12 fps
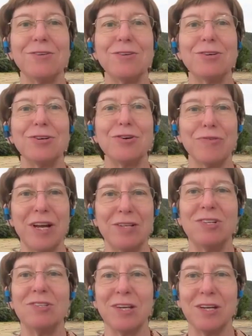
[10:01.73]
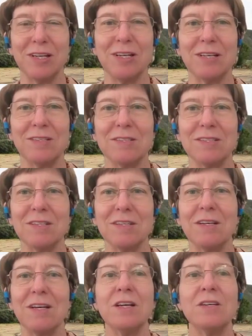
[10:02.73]
courageous endings.
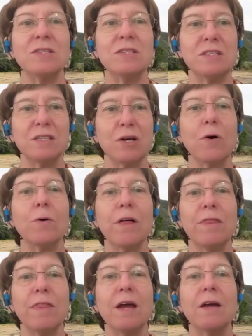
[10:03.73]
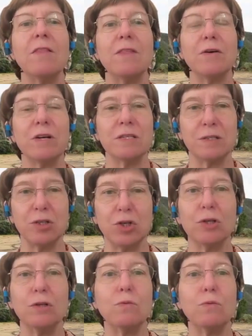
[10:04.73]
So there is
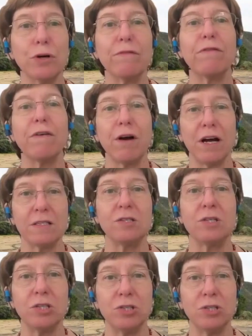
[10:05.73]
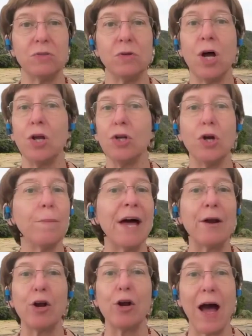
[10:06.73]
good work for us to do, no
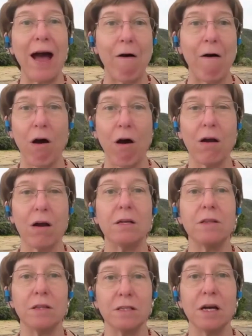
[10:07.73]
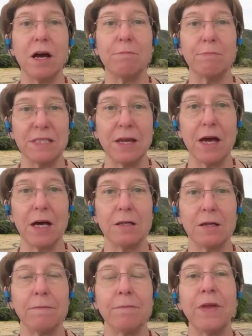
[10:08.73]
matter how hard the times get.
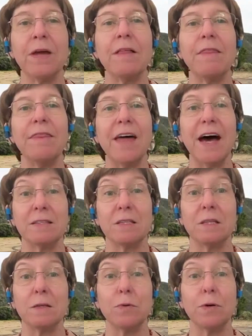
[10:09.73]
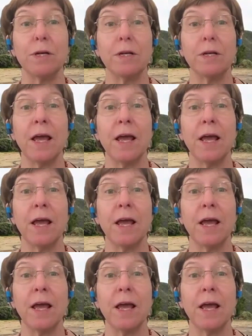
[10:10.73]
That's the point.